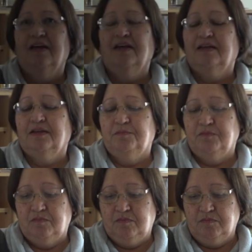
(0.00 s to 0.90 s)

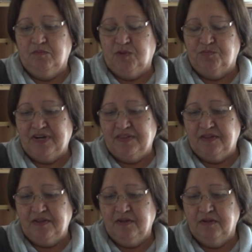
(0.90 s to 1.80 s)
My
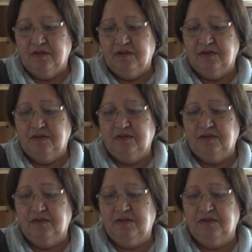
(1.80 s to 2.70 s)
brother,
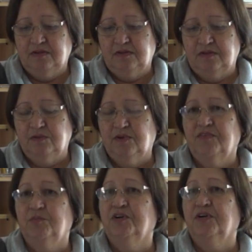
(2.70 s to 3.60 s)
who
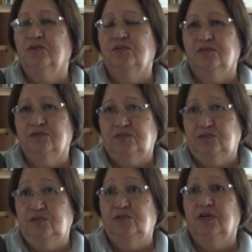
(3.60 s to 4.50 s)
everybody called,
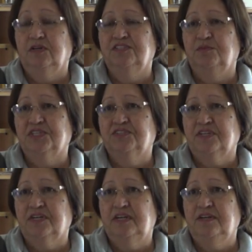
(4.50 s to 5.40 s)
who knows him as
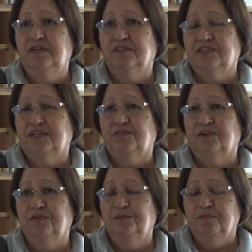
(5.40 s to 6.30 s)
Sonny
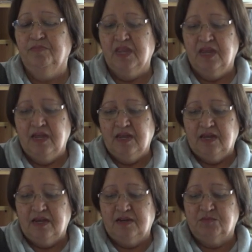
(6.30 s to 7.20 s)
Rowe,
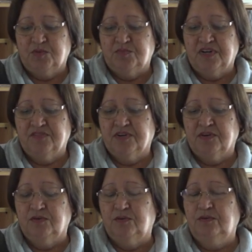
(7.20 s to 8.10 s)
and my
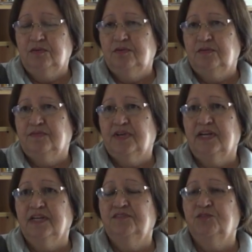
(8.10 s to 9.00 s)
brother-in-law, they
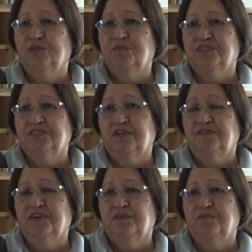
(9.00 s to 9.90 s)
lived with
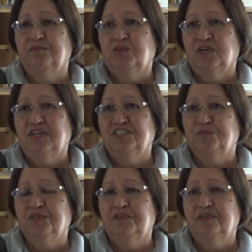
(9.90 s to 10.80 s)
myself and my
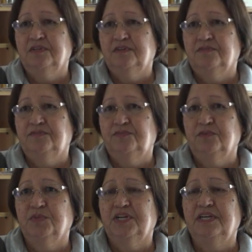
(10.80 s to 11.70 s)
husband for
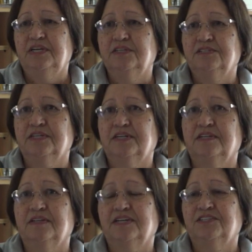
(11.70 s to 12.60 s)
many years, and
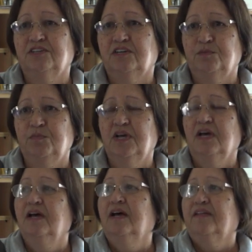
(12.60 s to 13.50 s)
in that time
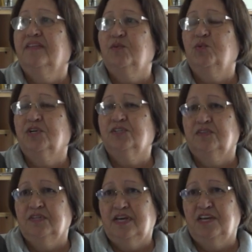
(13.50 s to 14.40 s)
they worked
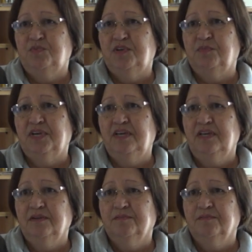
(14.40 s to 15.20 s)
on the APB,